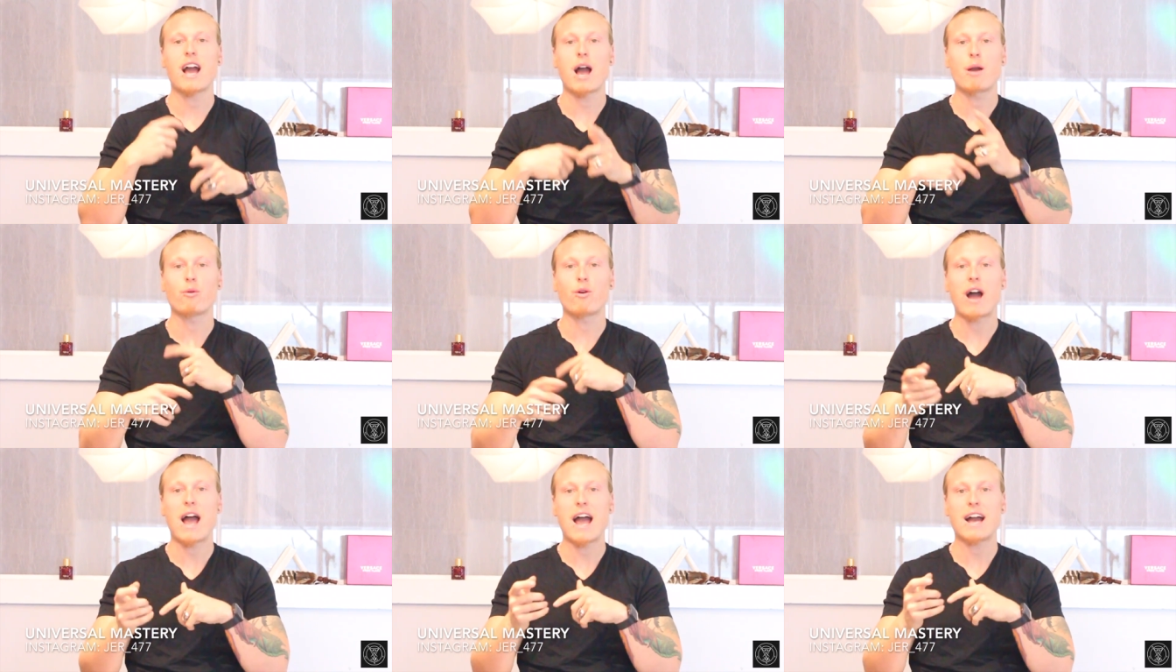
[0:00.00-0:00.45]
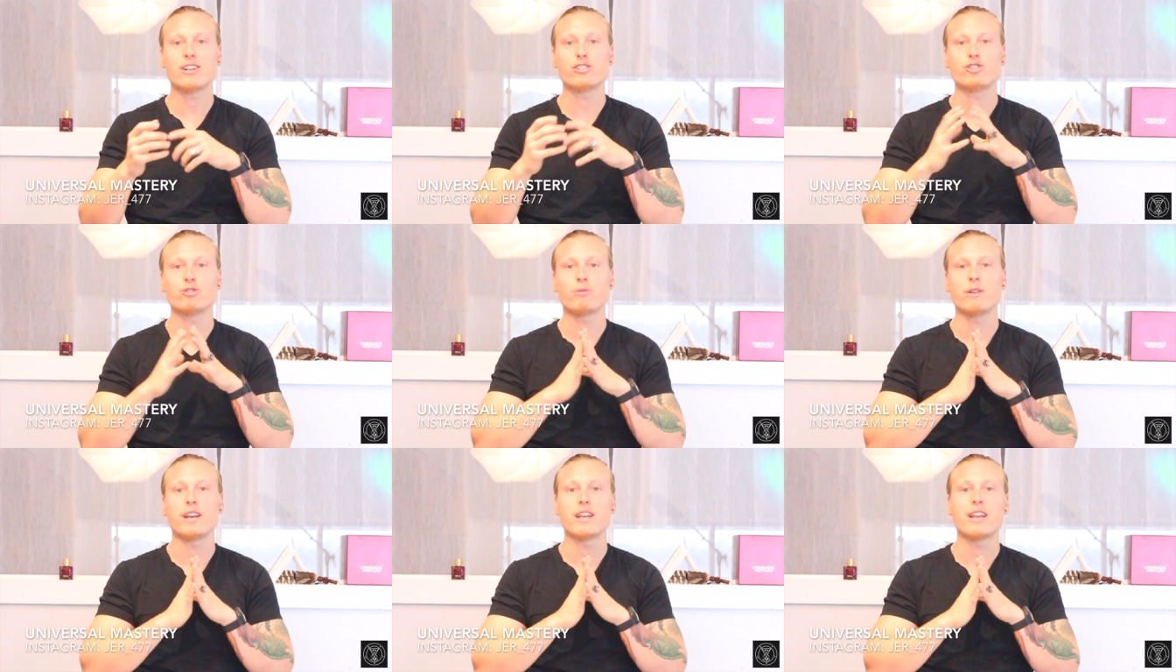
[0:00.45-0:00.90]
I will
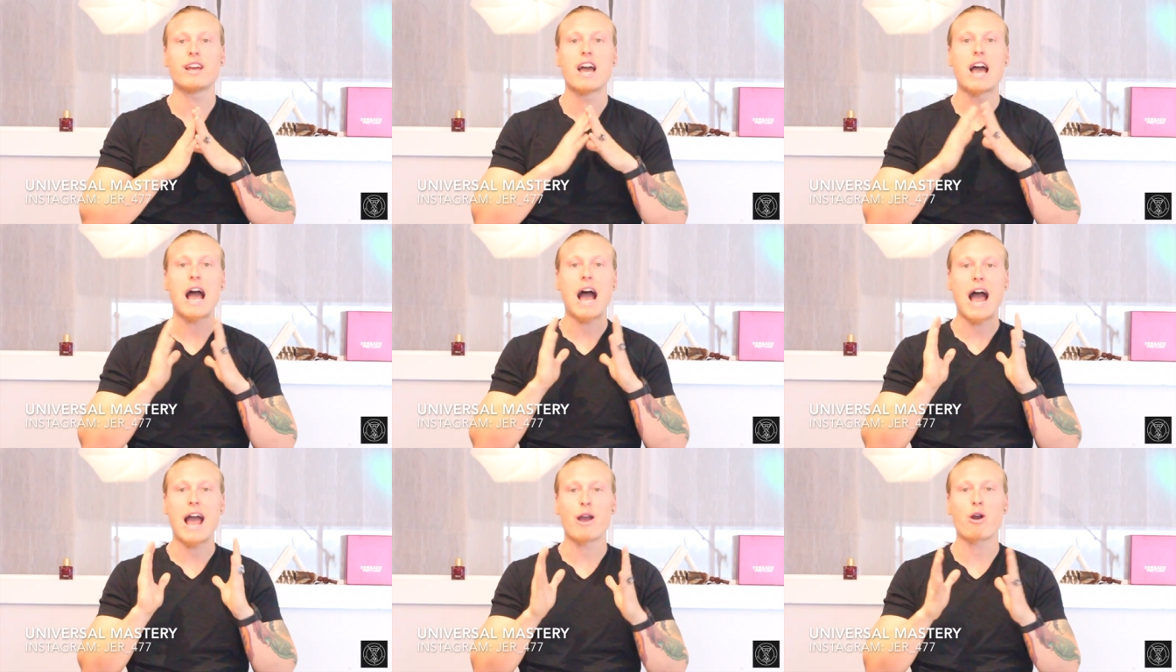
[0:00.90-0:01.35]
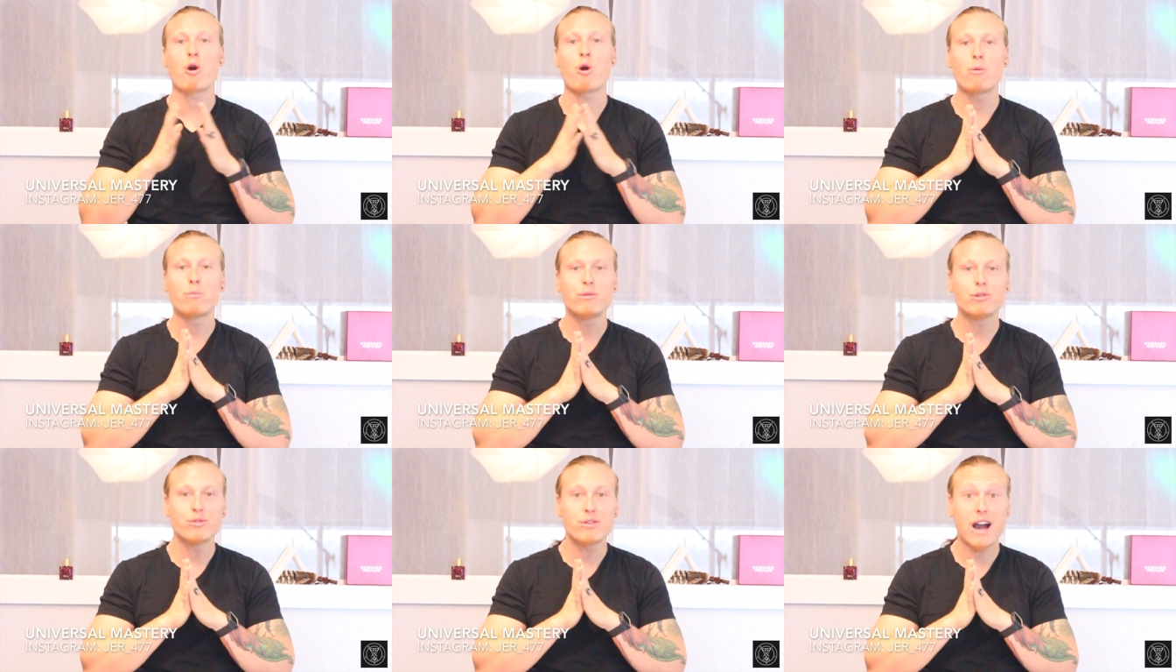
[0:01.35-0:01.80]
add you in. I
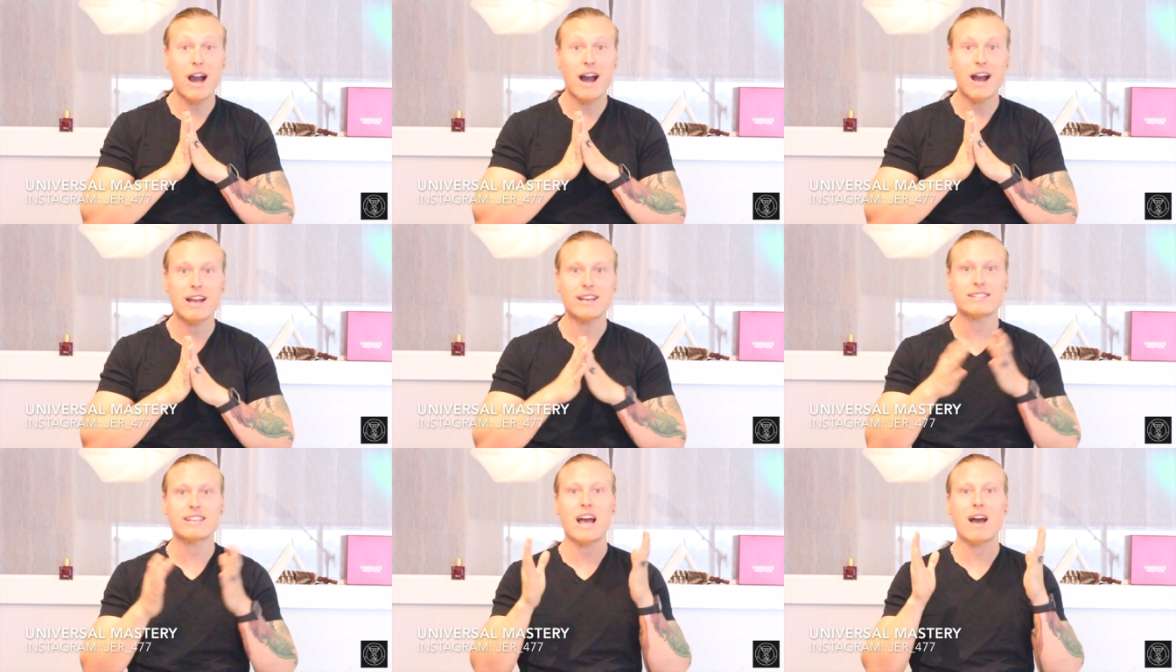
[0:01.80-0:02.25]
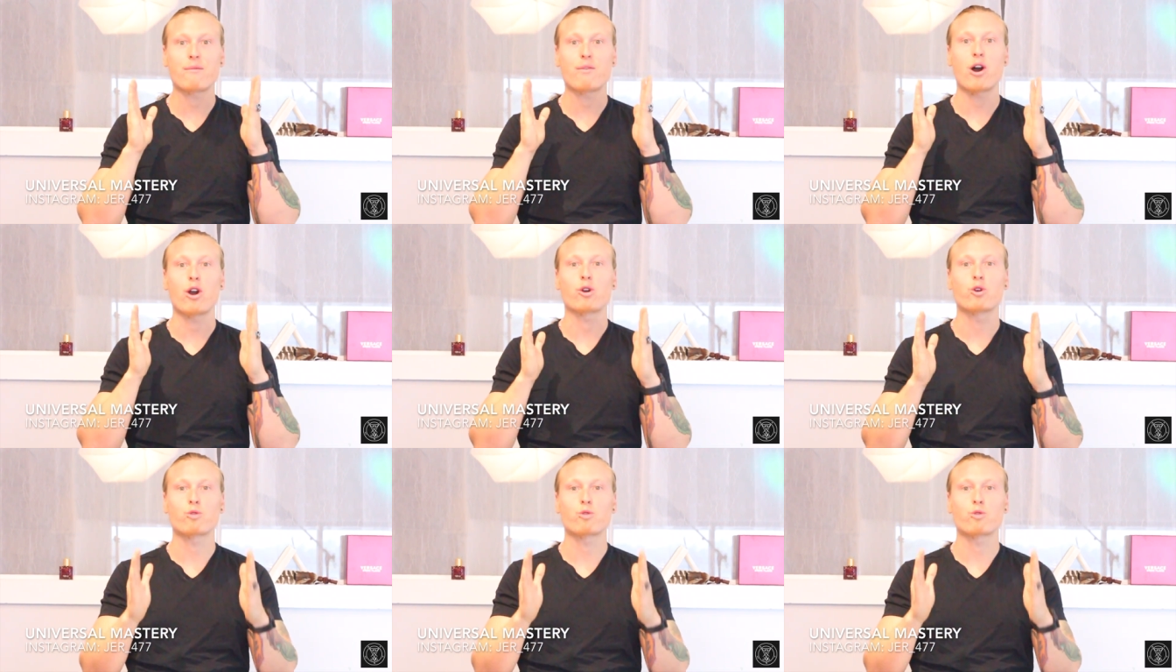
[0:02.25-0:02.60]
hope you guys have a